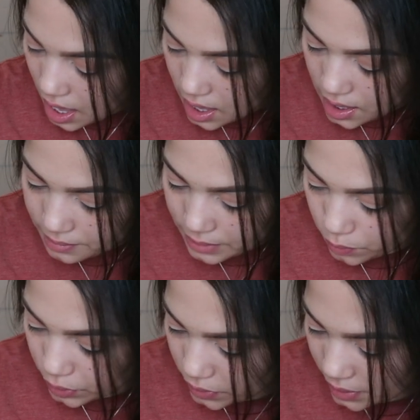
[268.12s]

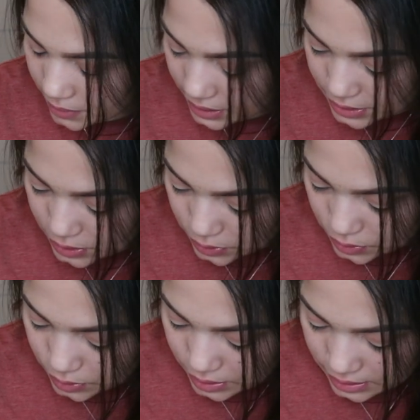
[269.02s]
Um, what do I want to
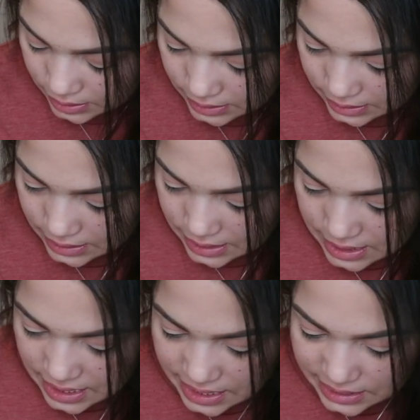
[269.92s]
do
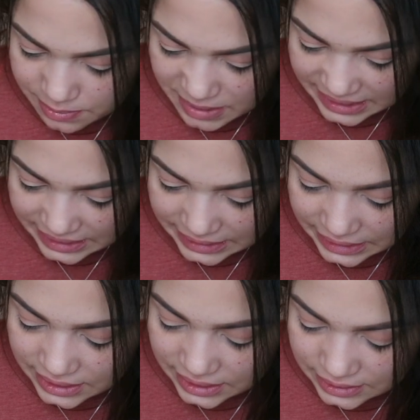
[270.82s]
as my
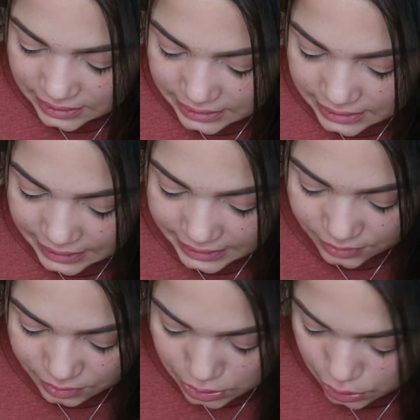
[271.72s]
lid color? I
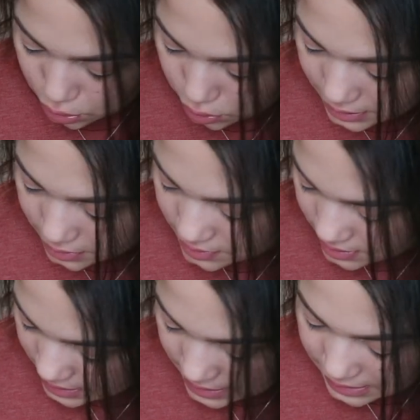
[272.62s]
don't know. I don't
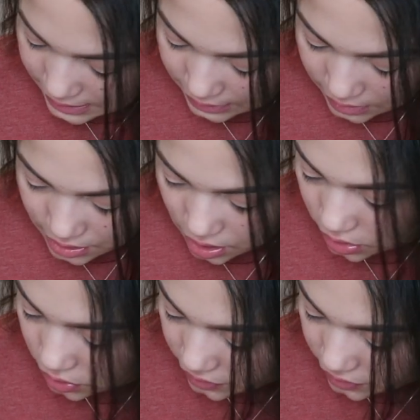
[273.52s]
see like an all